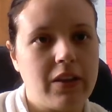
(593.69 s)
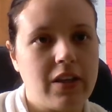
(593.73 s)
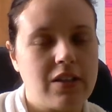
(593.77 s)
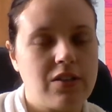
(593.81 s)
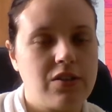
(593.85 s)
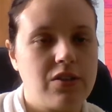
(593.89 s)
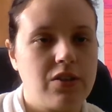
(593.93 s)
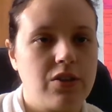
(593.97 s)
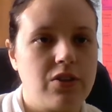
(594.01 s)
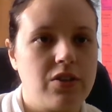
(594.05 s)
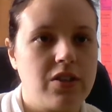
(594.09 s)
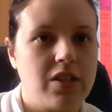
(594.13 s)

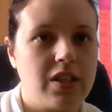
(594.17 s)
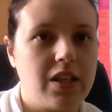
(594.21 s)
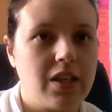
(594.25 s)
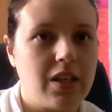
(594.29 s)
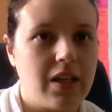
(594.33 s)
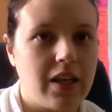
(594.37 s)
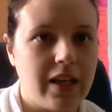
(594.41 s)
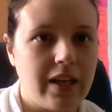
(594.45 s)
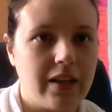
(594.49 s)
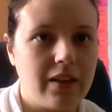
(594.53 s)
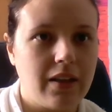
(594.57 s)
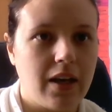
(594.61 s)
that's your
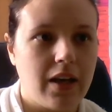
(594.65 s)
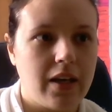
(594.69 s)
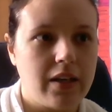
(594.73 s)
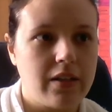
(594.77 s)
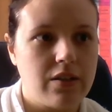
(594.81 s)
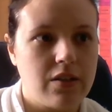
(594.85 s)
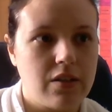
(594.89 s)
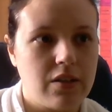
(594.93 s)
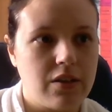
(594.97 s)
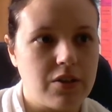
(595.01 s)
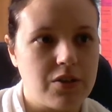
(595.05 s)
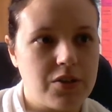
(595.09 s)
DNA
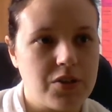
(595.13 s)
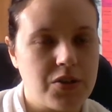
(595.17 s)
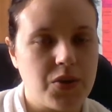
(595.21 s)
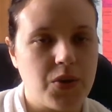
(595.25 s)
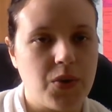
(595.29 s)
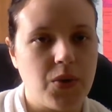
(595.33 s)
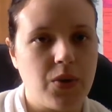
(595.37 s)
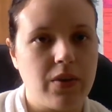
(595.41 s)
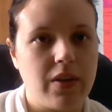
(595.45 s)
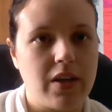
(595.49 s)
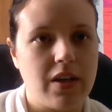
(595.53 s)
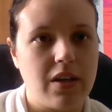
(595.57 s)
line to your
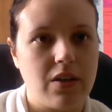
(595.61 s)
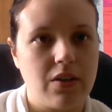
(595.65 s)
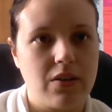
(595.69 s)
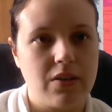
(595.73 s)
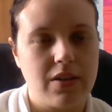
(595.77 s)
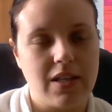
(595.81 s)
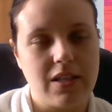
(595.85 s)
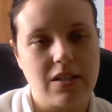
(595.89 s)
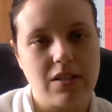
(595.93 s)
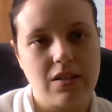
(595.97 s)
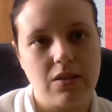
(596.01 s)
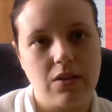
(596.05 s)
soul
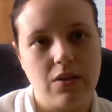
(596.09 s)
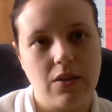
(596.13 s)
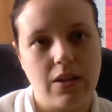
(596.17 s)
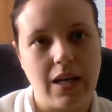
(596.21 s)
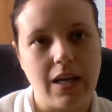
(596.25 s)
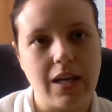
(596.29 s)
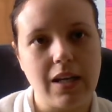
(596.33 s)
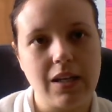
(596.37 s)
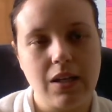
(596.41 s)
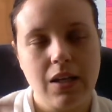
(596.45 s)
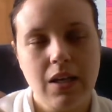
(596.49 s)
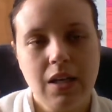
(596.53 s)

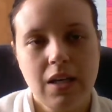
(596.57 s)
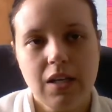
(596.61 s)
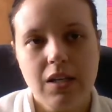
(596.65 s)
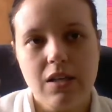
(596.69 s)
that